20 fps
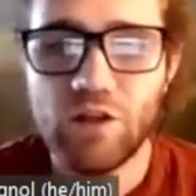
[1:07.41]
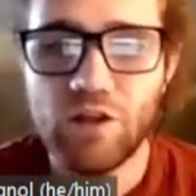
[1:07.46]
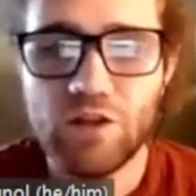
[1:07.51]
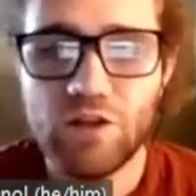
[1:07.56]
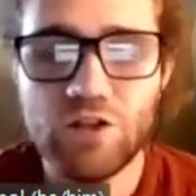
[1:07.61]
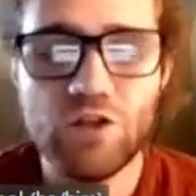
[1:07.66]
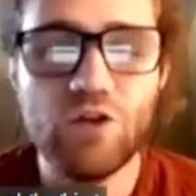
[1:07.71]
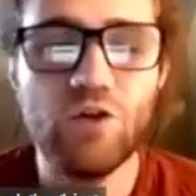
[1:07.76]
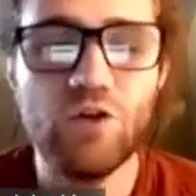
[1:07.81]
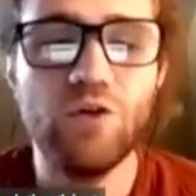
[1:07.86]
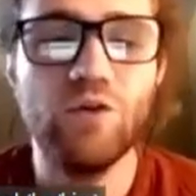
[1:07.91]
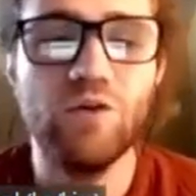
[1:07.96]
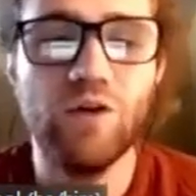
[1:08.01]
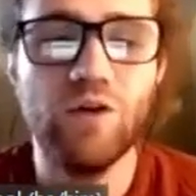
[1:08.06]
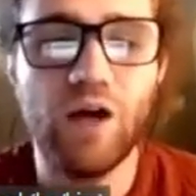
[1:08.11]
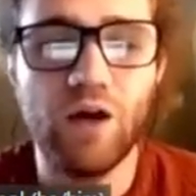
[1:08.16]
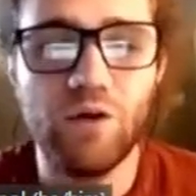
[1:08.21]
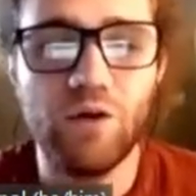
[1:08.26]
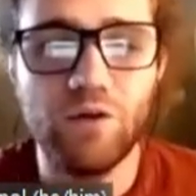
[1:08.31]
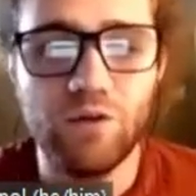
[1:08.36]
So
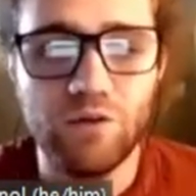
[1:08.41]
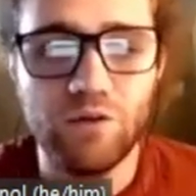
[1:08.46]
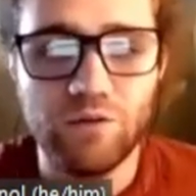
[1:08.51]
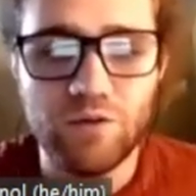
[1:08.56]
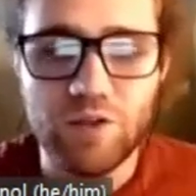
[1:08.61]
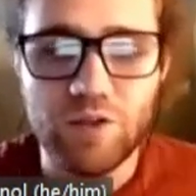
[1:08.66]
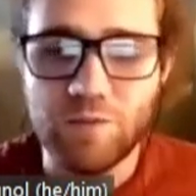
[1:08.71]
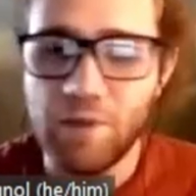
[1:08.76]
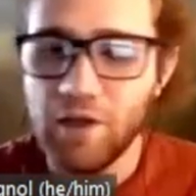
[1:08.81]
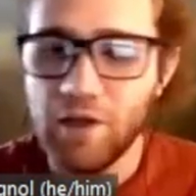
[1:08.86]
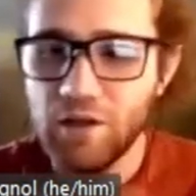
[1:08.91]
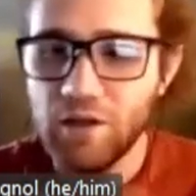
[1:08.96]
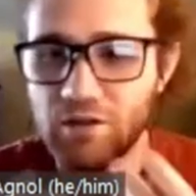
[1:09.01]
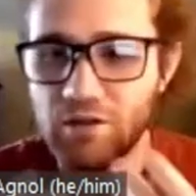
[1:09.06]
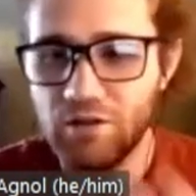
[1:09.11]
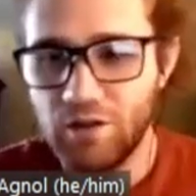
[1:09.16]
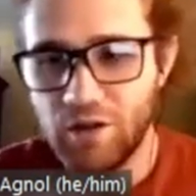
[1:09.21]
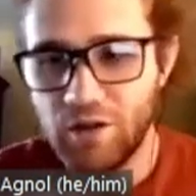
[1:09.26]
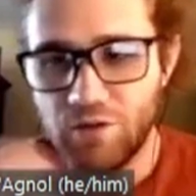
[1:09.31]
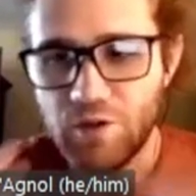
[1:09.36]
I'll spend
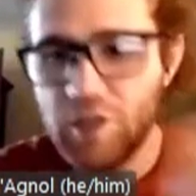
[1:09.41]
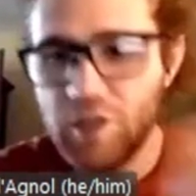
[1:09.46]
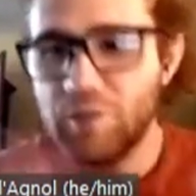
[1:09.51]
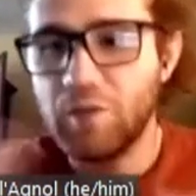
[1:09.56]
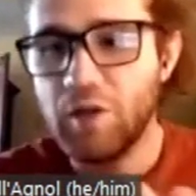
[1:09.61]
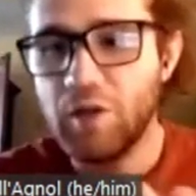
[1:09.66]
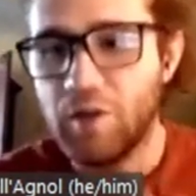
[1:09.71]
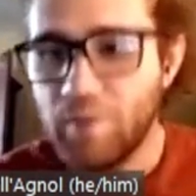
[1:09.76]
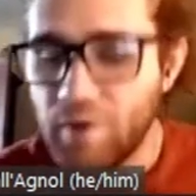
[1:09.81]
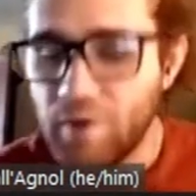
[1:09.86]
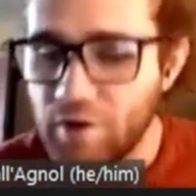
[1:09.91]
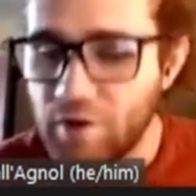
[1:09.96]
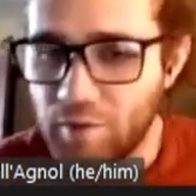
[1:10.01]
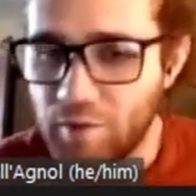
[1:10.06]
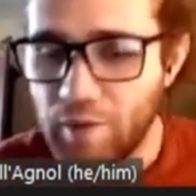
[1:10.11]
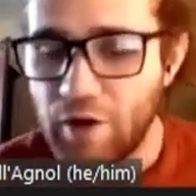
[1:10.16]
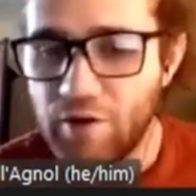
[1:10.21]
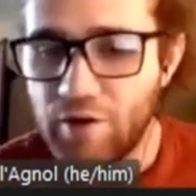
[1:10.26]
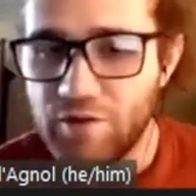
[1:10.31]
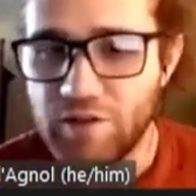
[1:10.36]
a reasonable
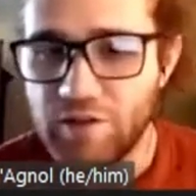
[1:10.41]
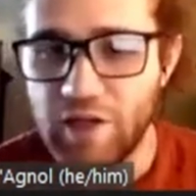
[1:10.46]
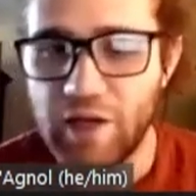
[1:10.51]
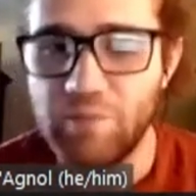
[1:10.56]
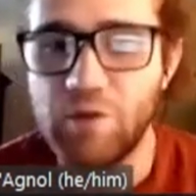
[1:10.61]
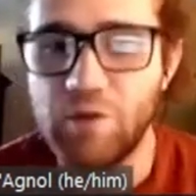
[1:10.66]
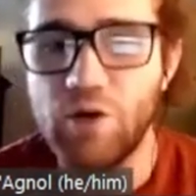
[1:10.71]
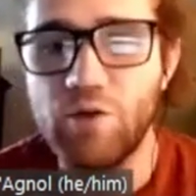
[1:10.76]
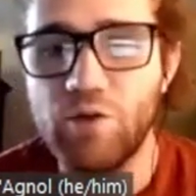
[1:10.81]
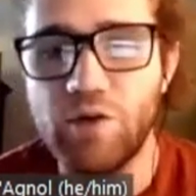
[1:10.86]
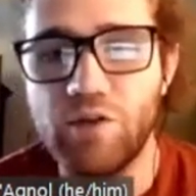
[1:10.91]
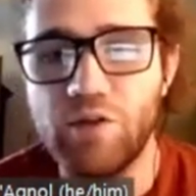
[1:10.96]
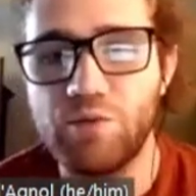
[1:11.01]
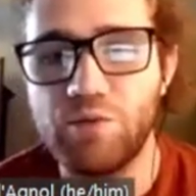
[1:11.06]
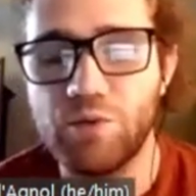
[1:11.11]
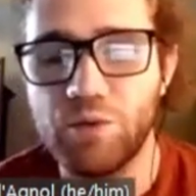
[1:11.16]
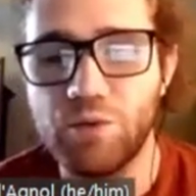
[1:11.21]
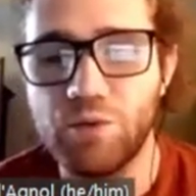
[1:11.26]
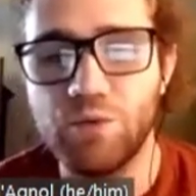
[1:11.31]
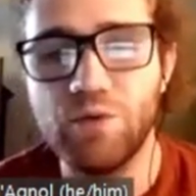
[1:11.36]
amount of time going
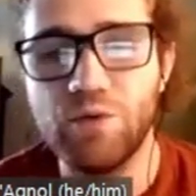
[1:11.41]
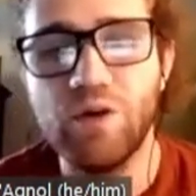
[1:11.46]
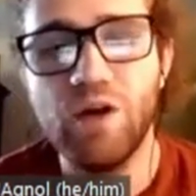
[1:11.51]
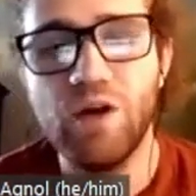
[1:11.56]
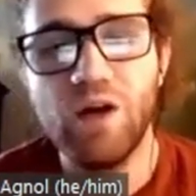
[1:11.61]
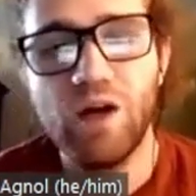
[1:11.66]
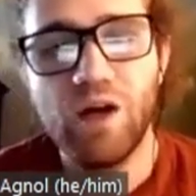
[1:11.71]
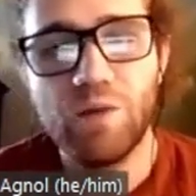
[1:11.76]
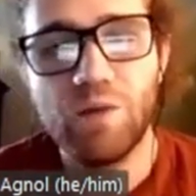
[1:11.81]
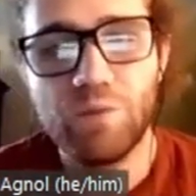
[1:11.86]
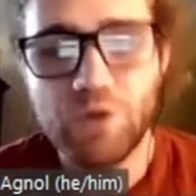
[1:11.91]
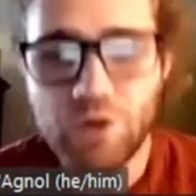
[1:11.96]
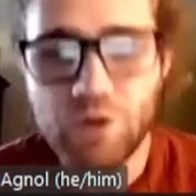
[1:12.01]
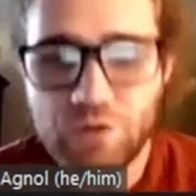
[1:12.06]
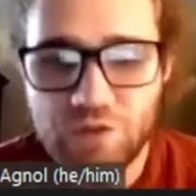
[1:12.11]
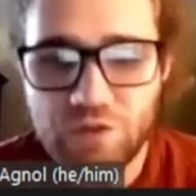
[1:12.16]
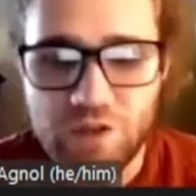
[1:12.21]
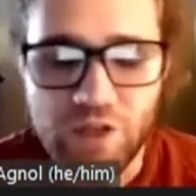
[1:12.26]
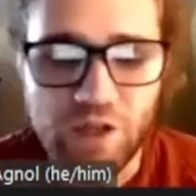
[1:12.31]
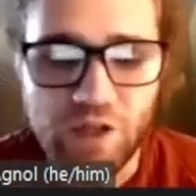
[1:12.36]
through
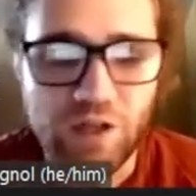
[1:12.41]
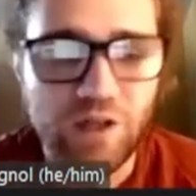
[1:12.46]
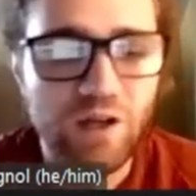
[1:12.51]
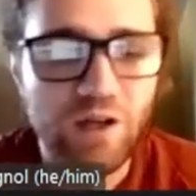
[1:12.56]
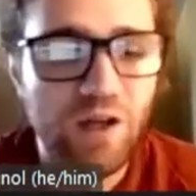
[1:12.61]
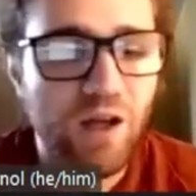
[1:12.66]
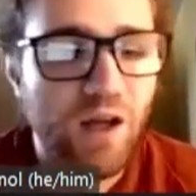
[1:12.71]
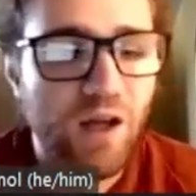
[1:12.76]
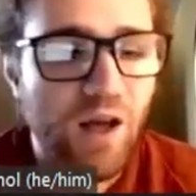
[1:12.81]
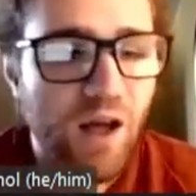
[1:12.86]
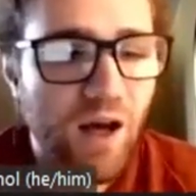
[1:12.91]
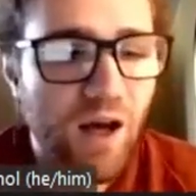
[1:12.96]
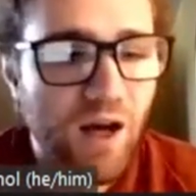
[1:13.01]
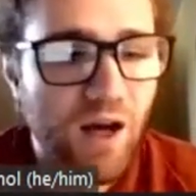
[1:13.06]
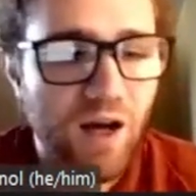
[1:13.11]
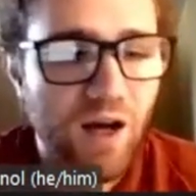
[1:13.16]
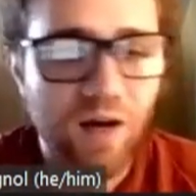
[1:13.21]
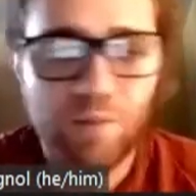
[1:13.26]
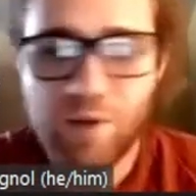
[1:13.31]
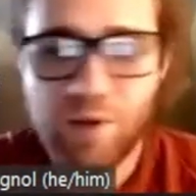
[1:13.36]
proofs here,
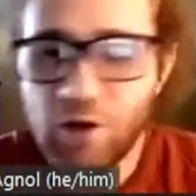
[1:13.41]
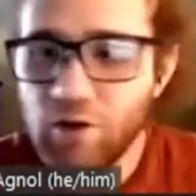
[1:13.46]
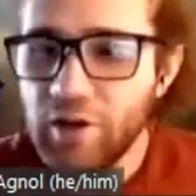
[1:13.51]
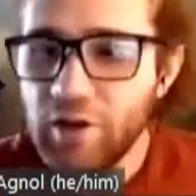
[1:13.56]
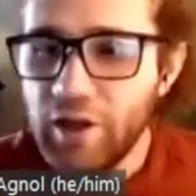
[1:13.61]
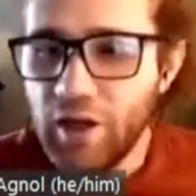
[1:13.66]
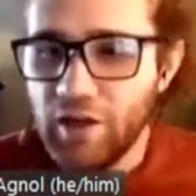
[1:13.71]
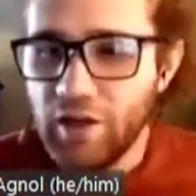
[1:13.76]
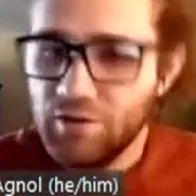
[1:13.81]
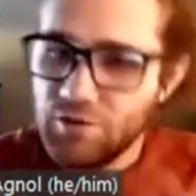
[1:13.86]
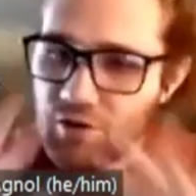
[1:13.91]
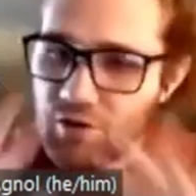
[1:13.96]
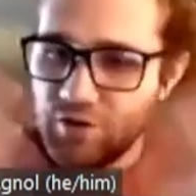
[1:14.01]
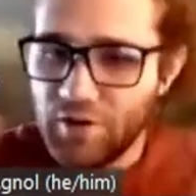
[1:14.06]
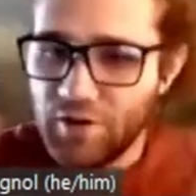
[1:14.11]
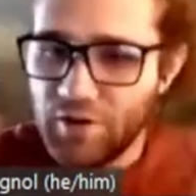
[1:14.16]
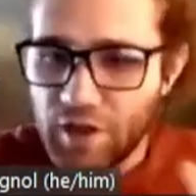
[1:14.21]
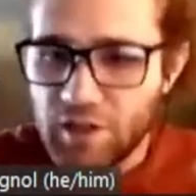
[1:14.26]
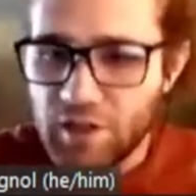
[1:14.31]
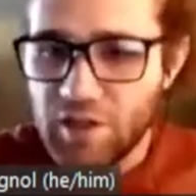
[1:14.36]
uh, but only at sort of
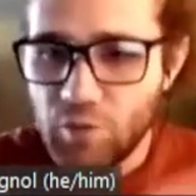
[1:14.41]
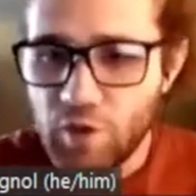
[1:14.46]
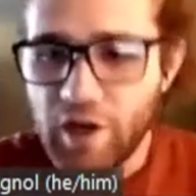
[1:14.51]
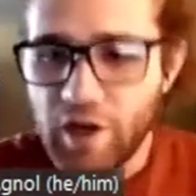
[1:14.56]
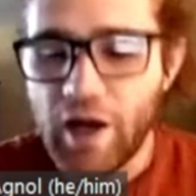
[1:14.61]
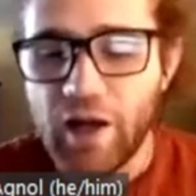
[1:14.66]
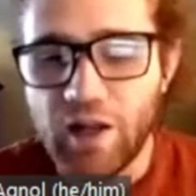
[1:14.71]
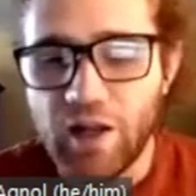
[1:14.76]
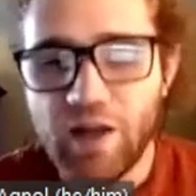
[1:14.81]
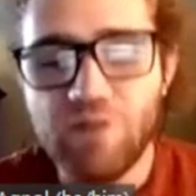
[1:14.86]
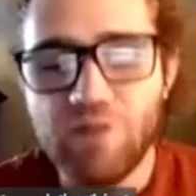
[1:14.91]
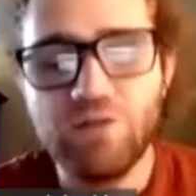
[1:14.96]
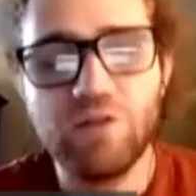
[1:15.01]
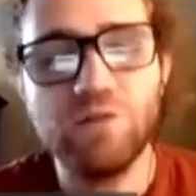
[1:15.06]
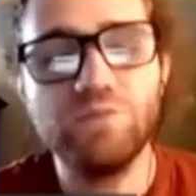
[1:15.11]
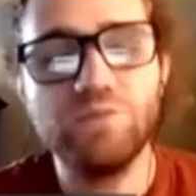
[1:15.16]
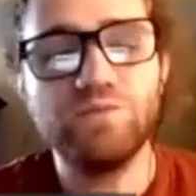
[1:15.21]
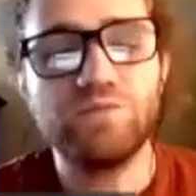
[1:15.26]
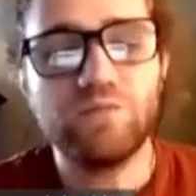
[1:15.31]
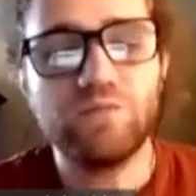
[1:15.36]
like a somewhat high level.